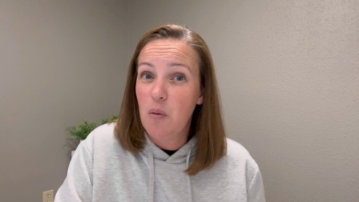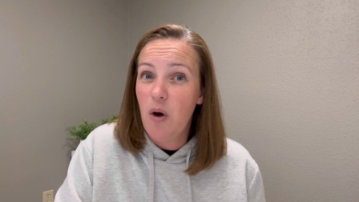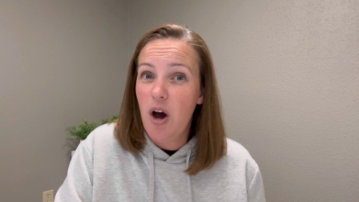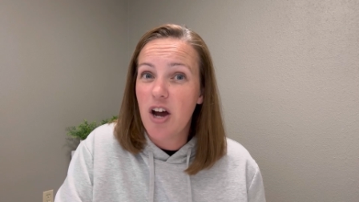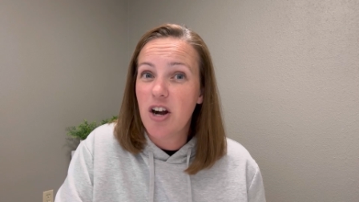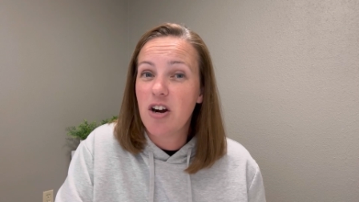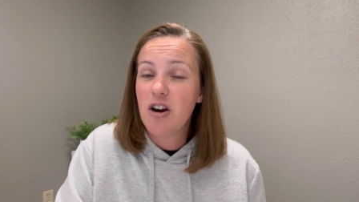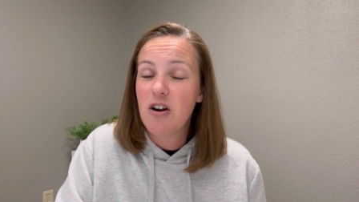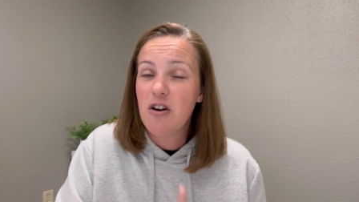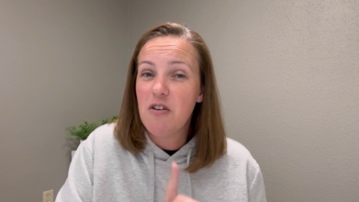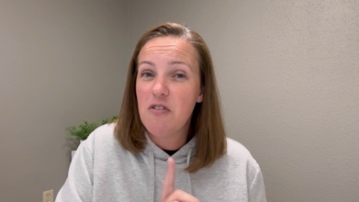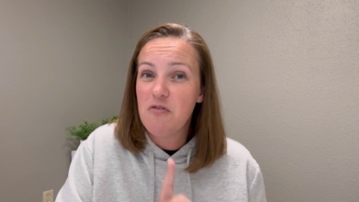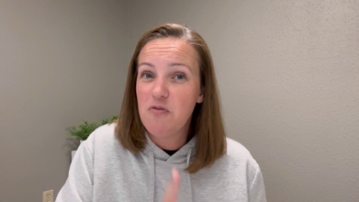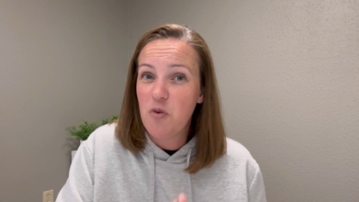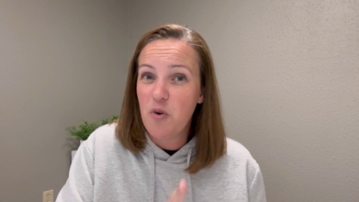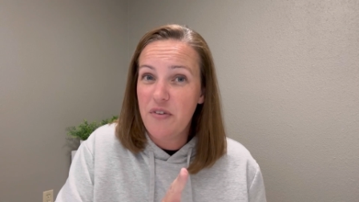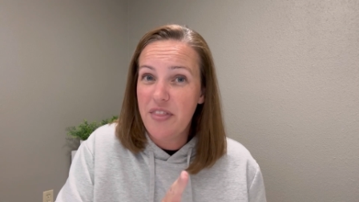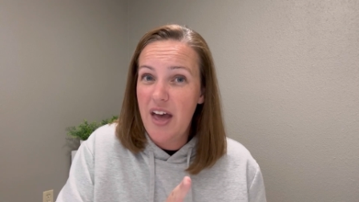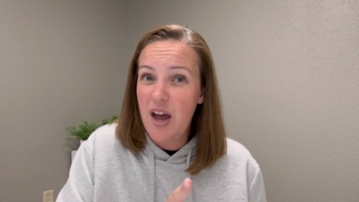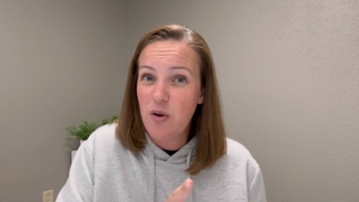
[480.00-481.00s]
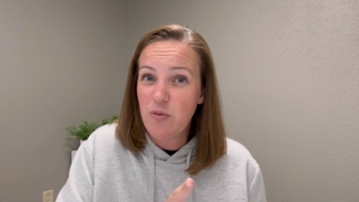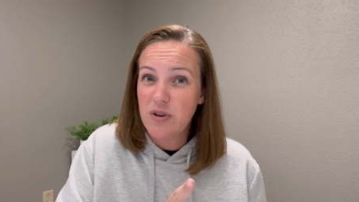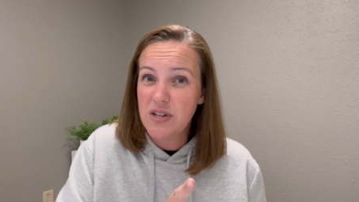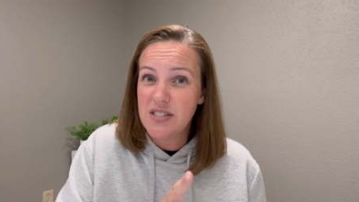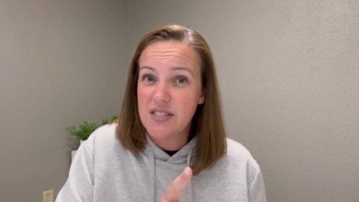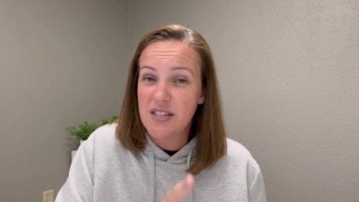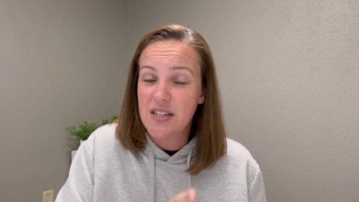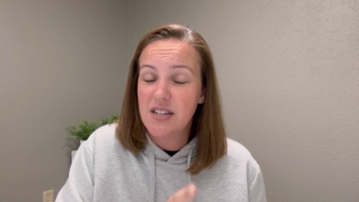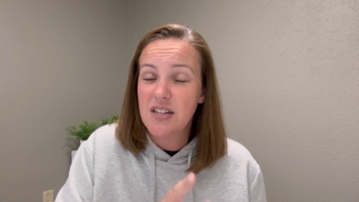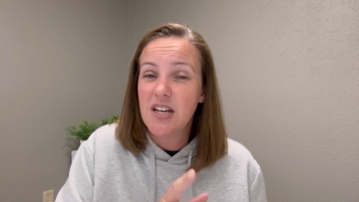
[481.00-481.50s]
water for that
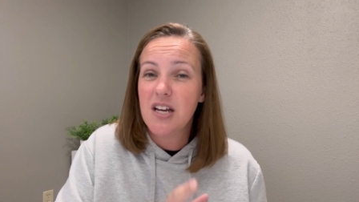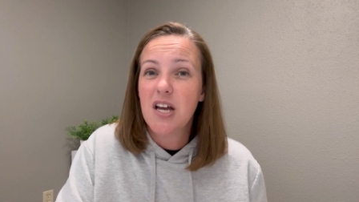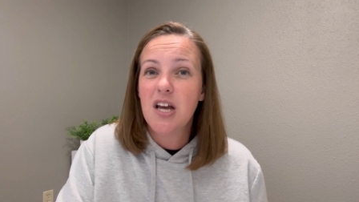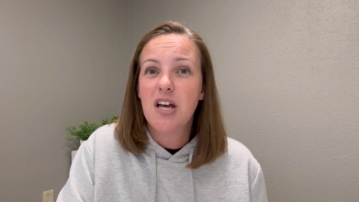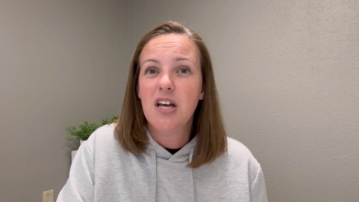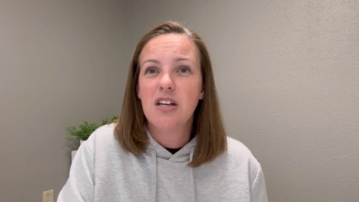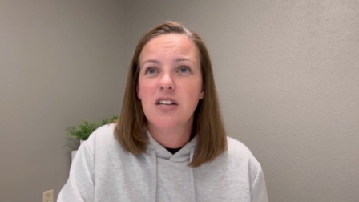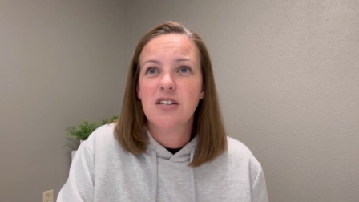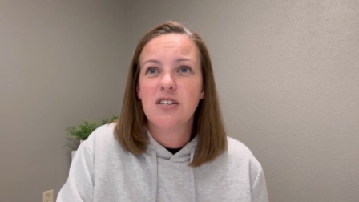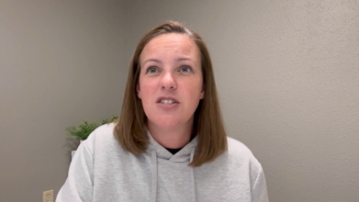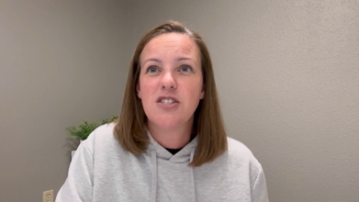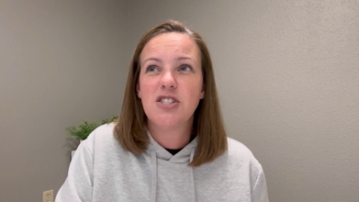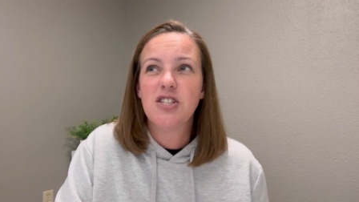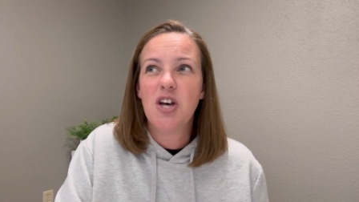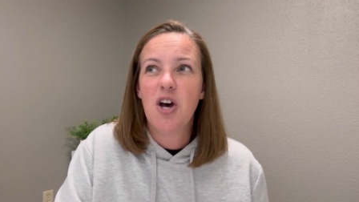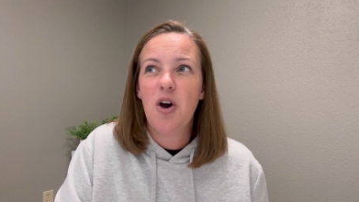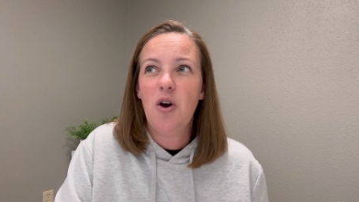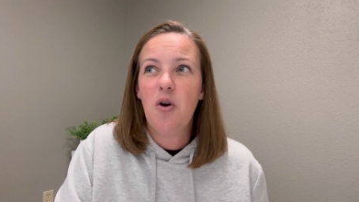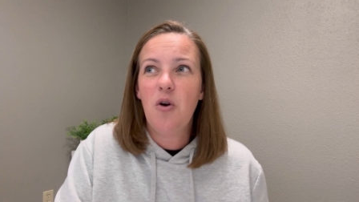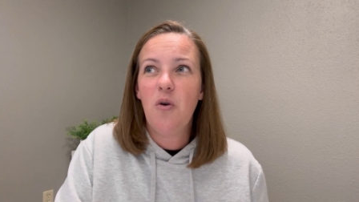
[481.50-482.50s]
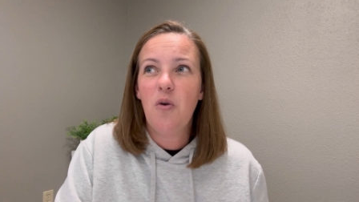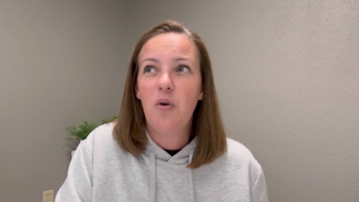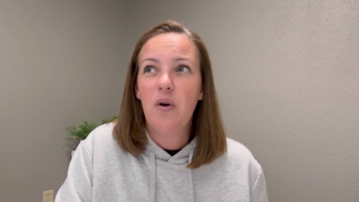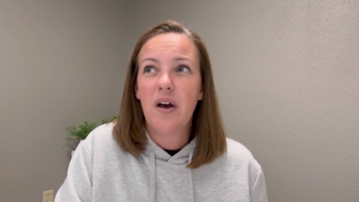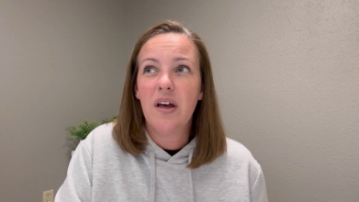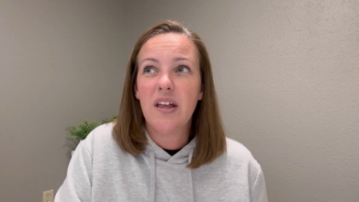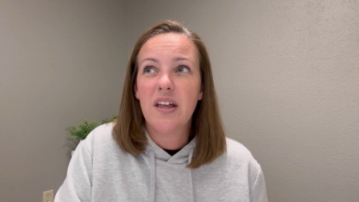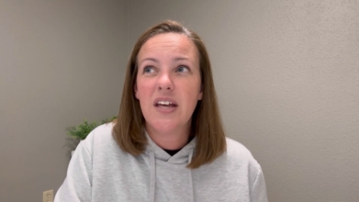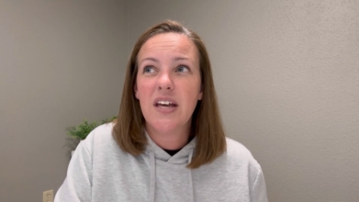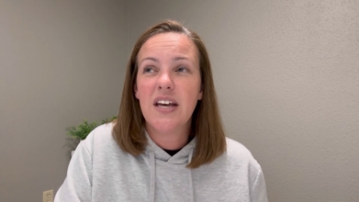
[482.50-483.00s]
reason. So
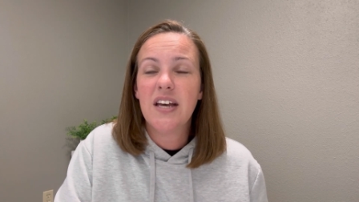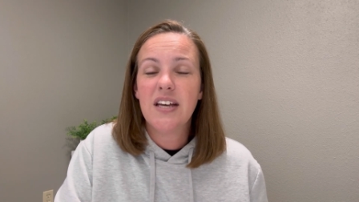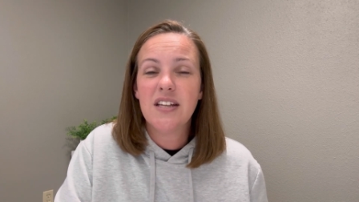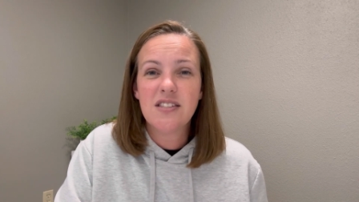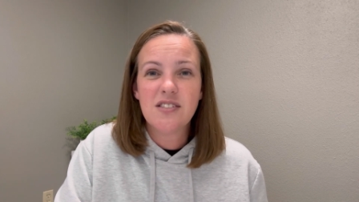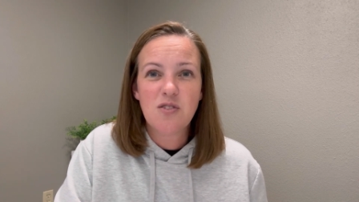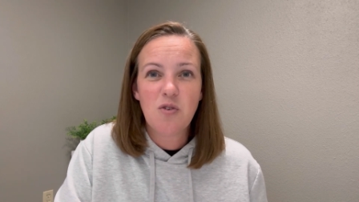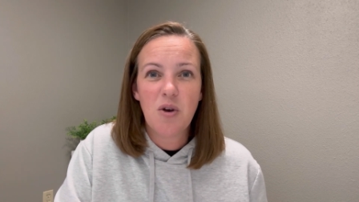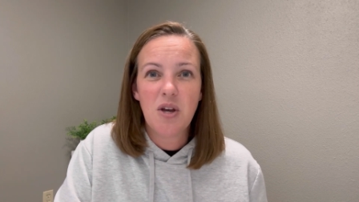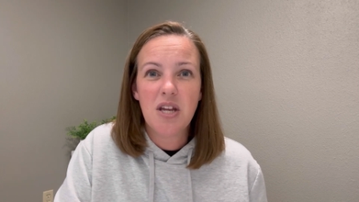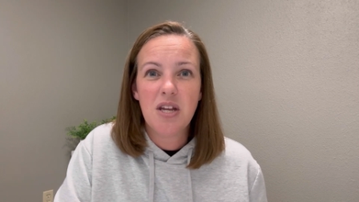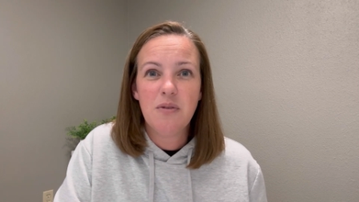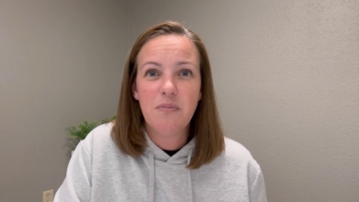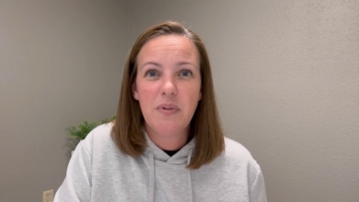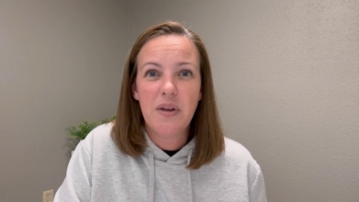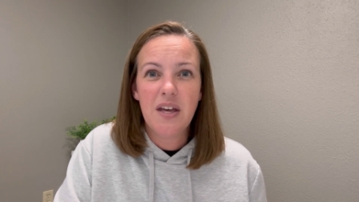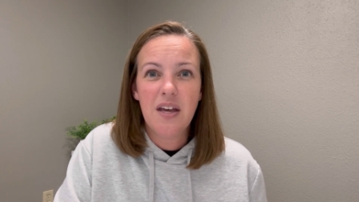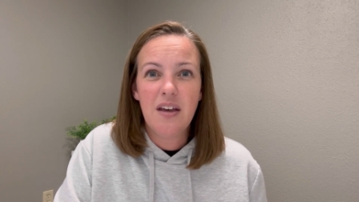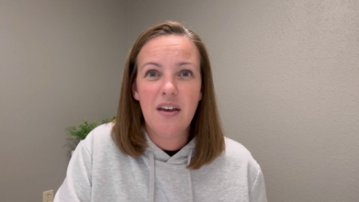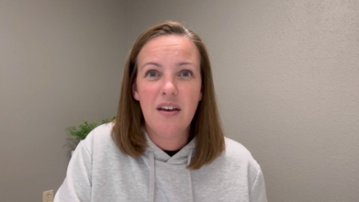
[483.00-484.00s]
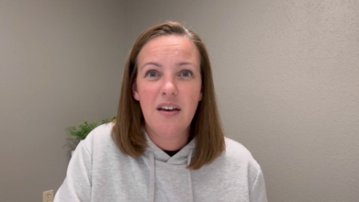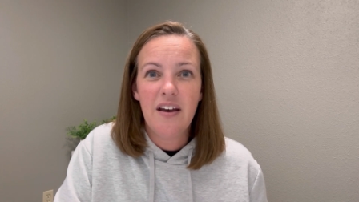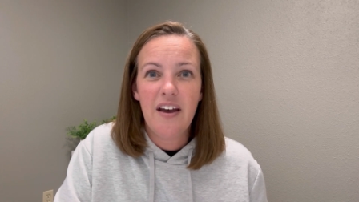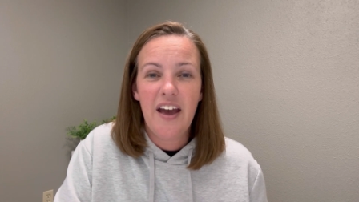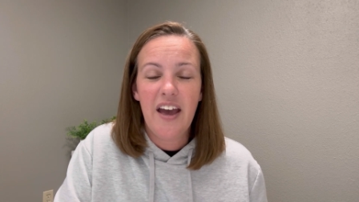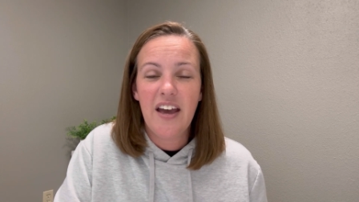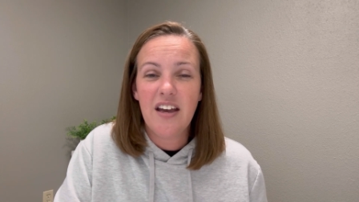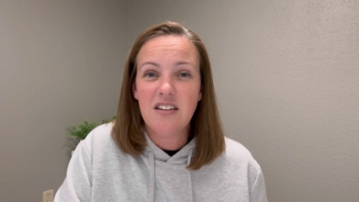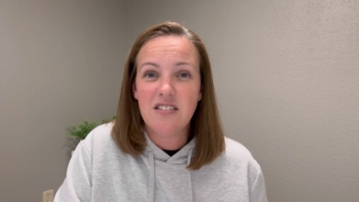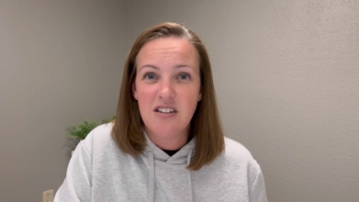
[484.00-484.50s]
it's going to be
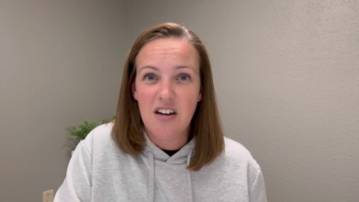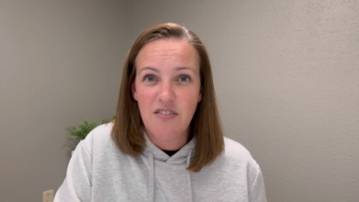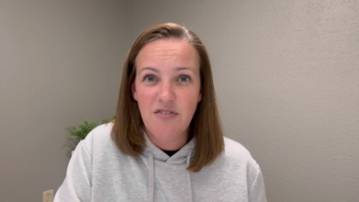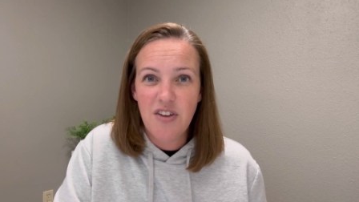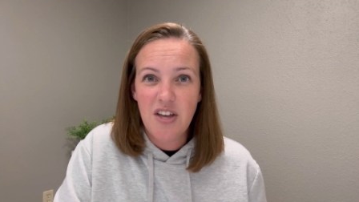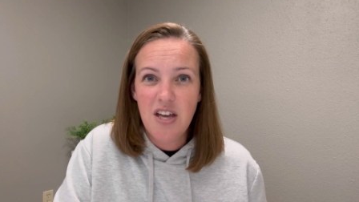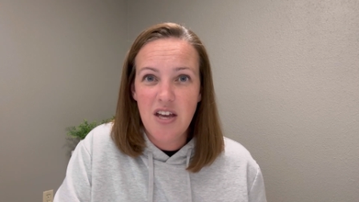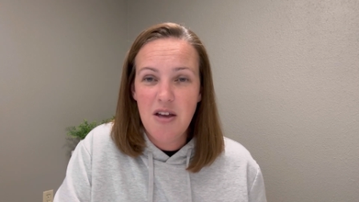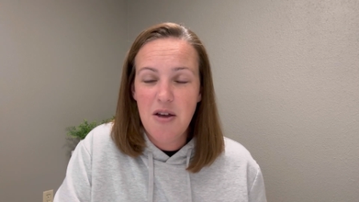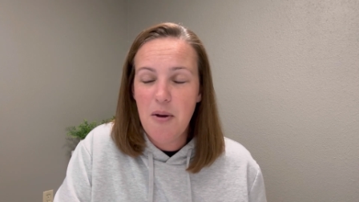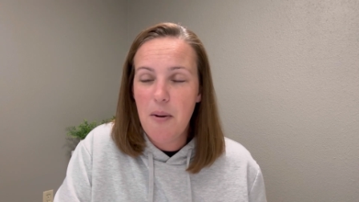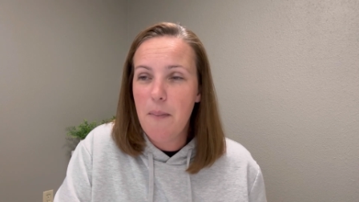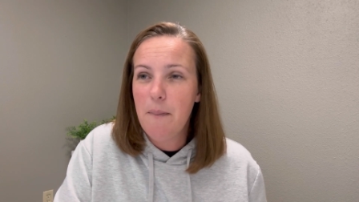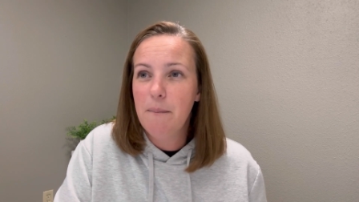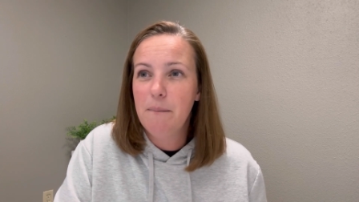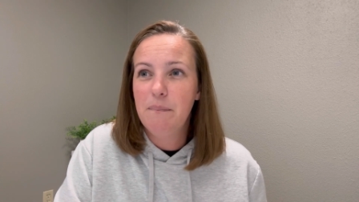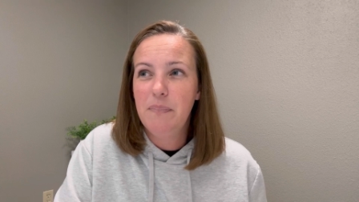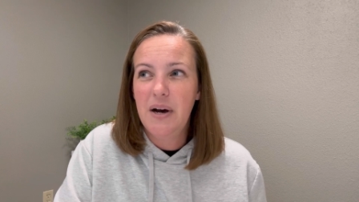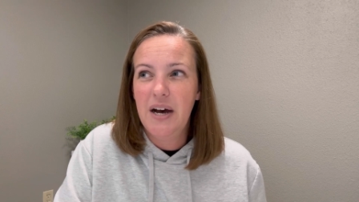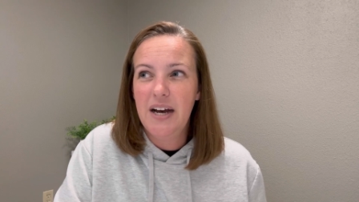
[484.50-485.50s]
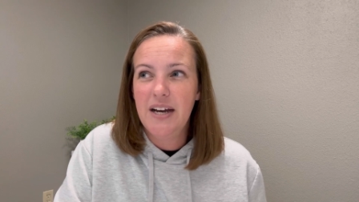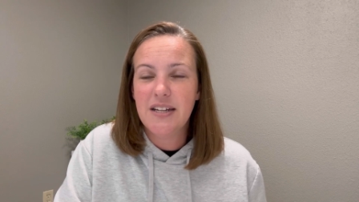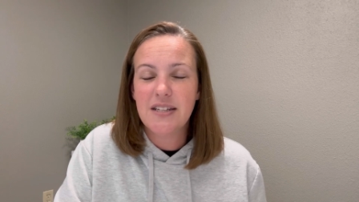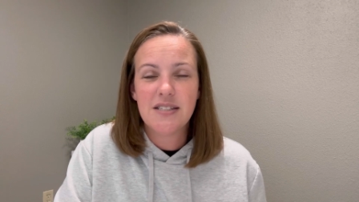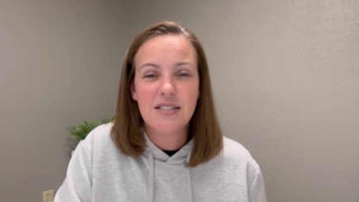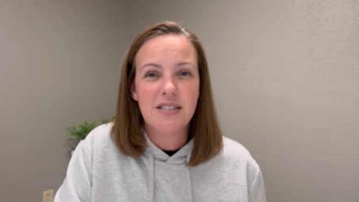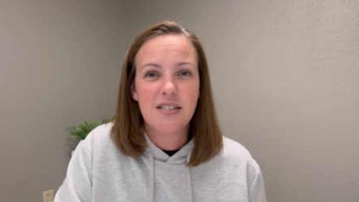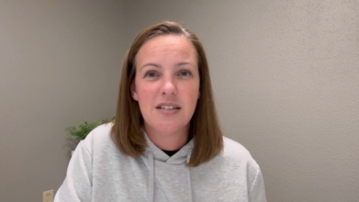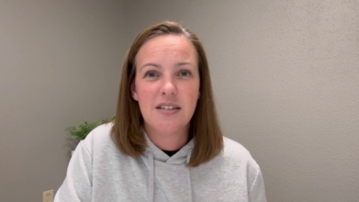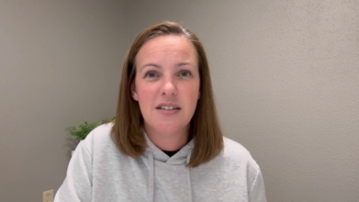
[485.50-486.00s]
a toughie,
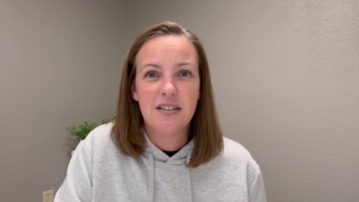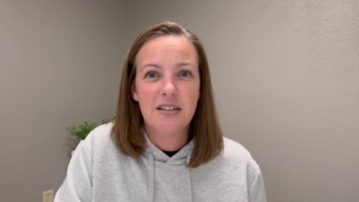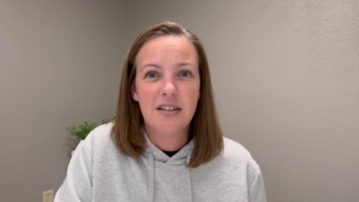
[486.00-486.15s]
but